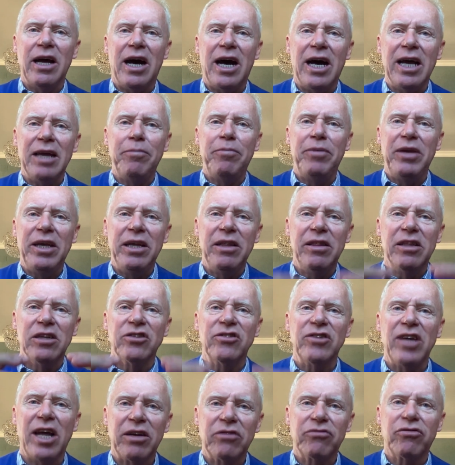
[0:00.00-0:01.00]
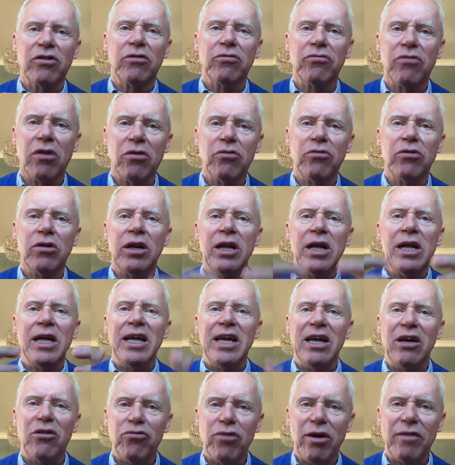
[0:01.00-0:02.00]
IP the central role,
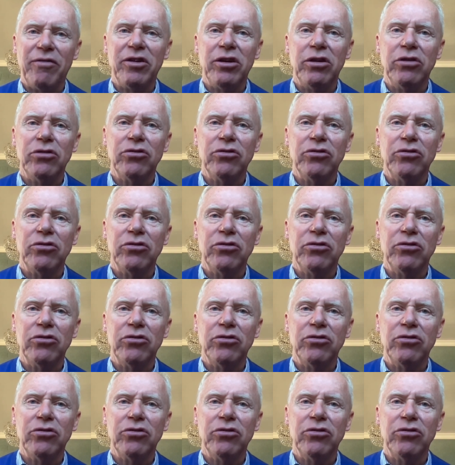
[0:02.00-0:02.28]
a revenue